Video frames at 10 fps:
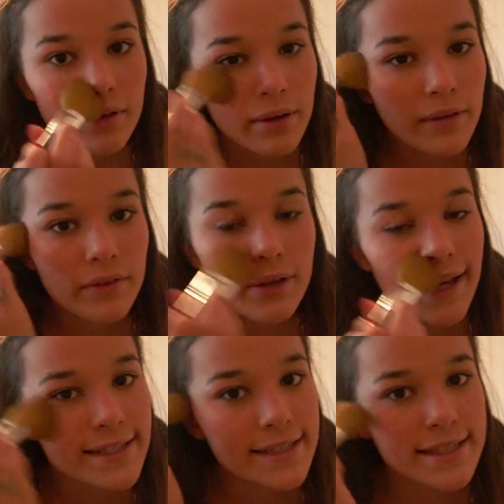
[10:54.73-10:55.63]
if you
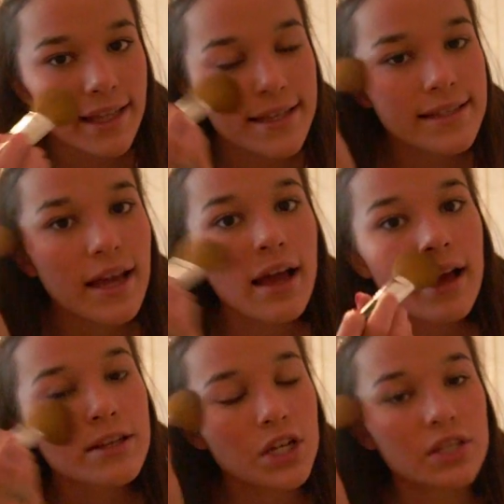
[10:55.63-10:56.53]
guys can see this,
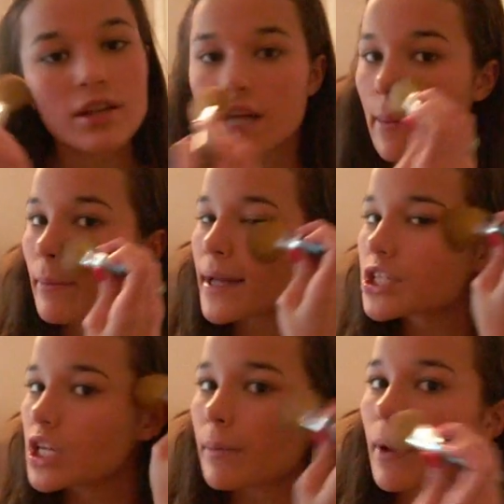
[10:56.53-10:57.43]
just on top of my
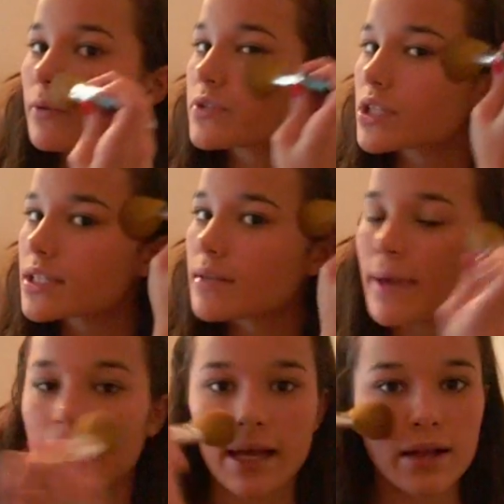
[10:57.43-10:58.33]
cheekbones just to
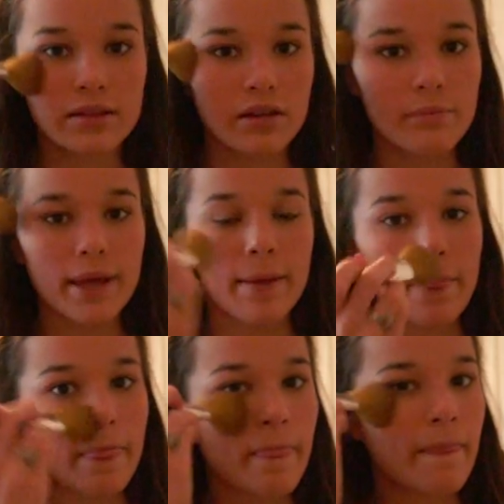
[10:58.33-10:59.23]
make it a little bit
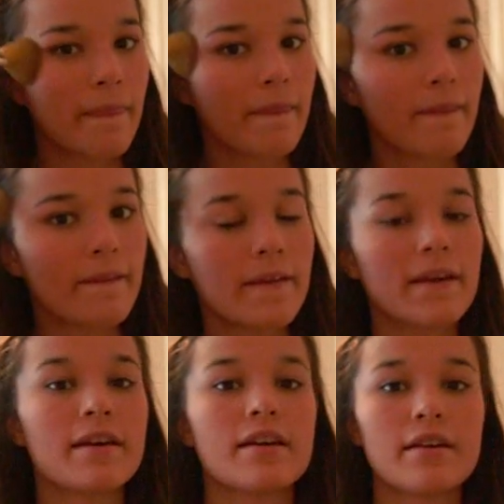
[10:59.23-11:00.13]

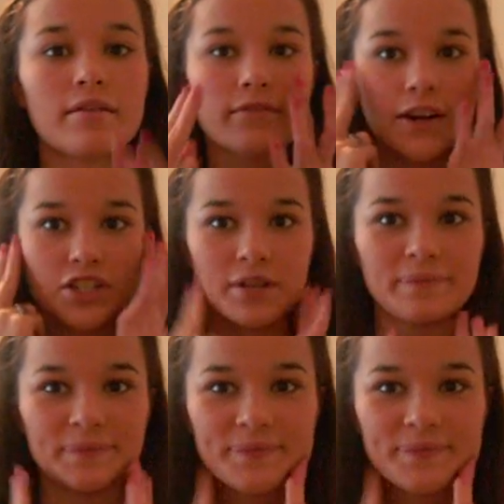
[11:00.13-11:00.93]
fresher.